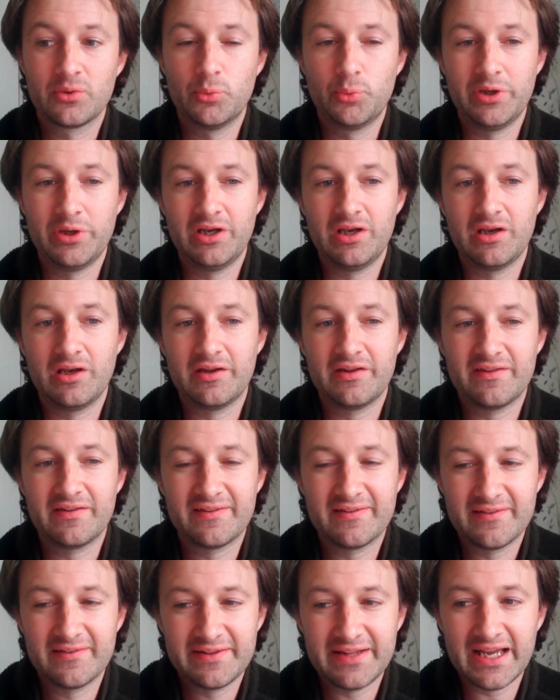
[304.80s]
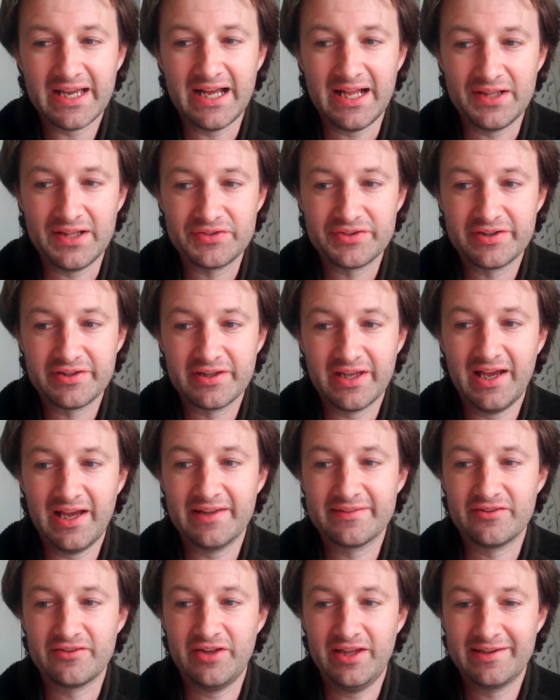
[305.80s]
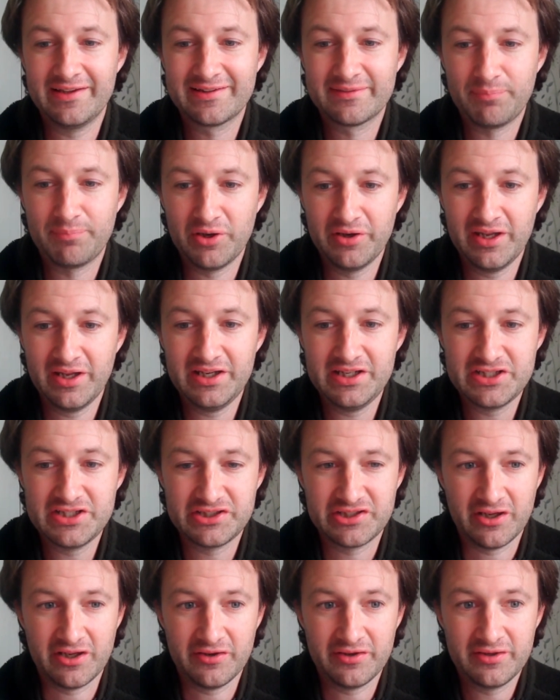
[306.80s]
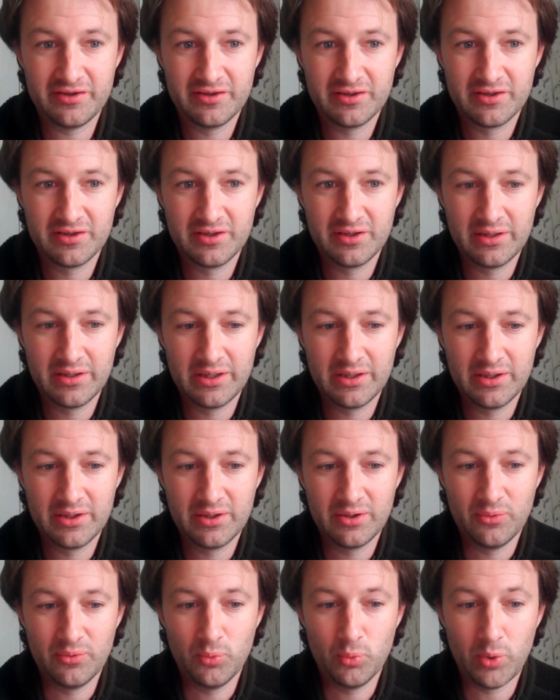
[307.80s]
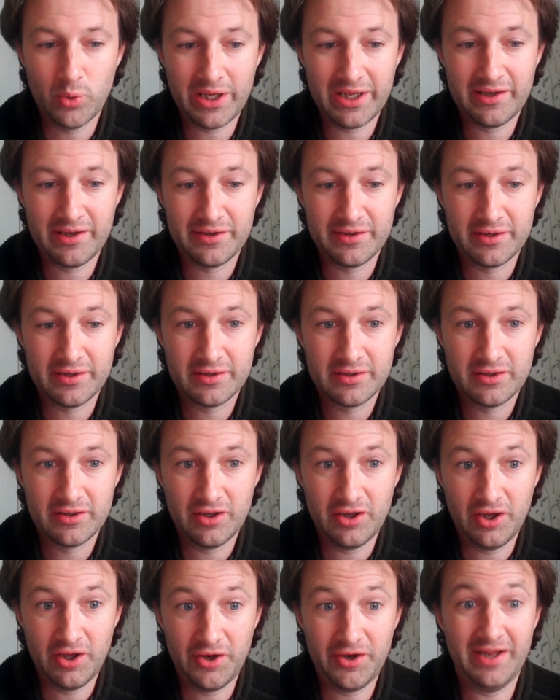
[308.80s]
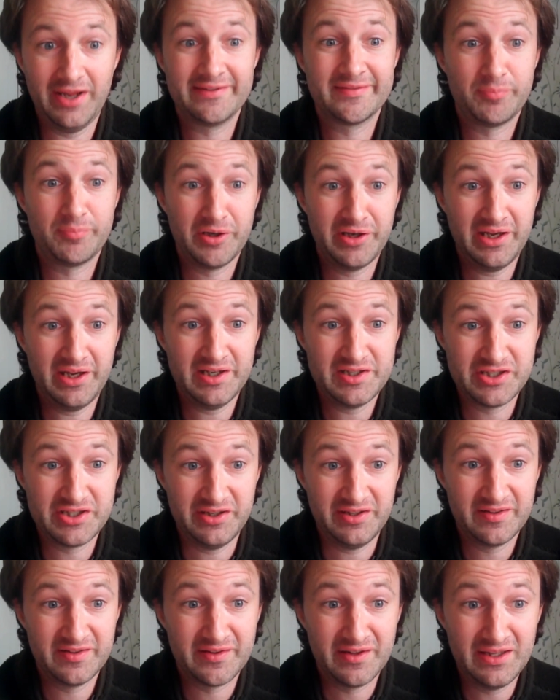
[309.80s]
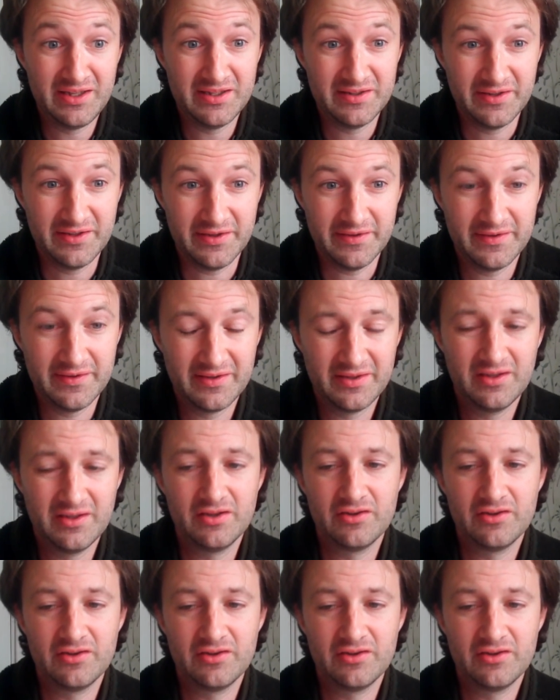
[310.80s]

will stand as an explanation when an explanation is needed.